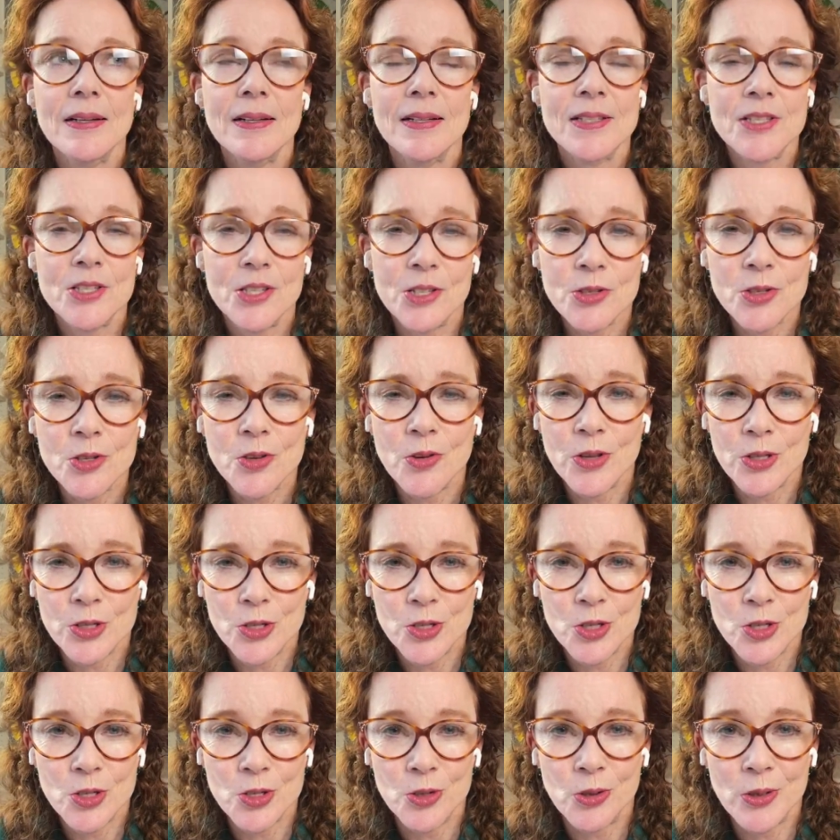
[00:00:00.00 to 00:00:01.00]
It's also the
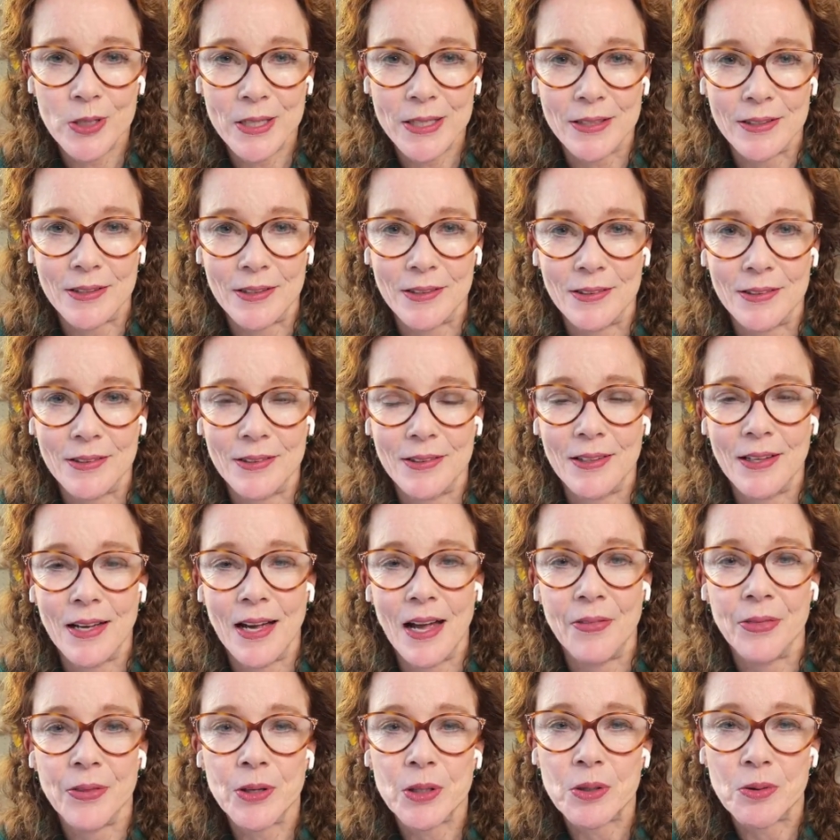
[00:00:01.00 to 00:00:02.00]
soil
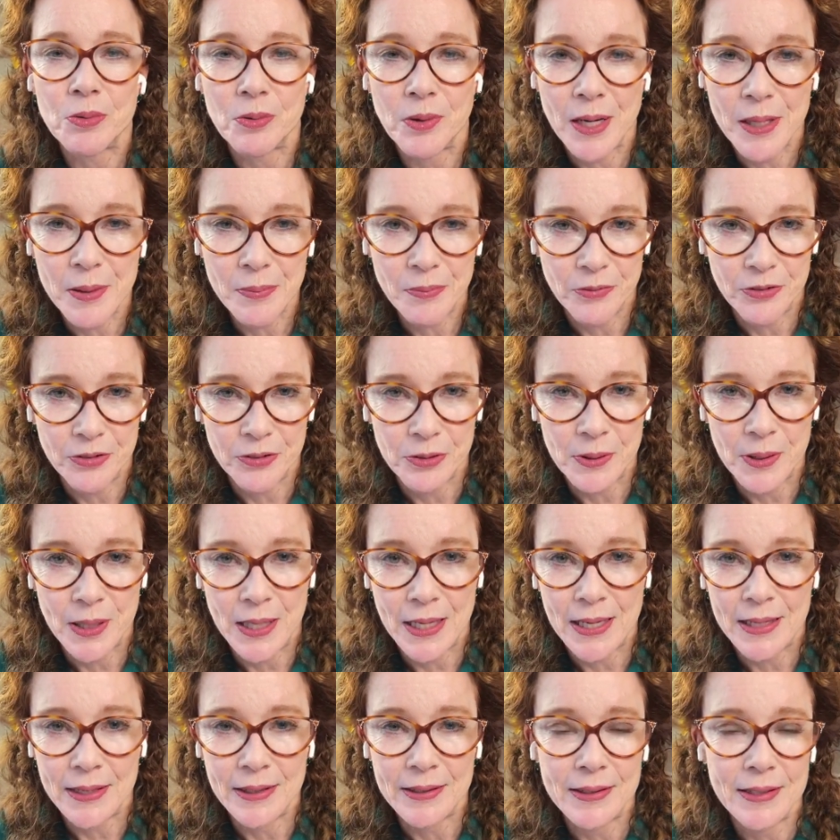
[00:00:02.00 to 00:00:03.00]
and the grape
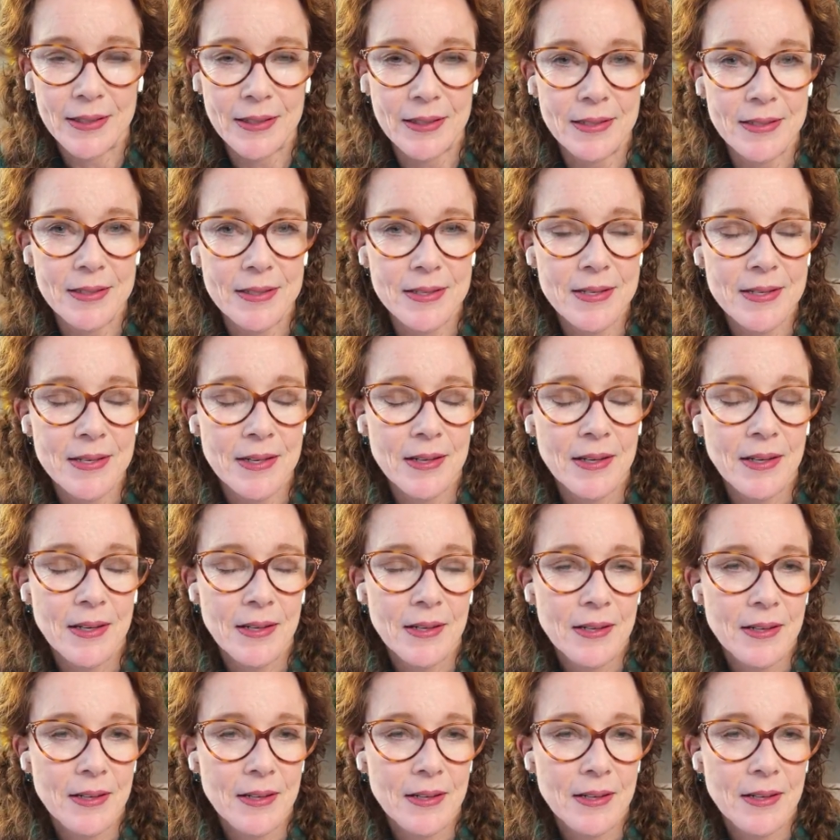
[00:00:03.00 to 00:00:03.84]
varieties.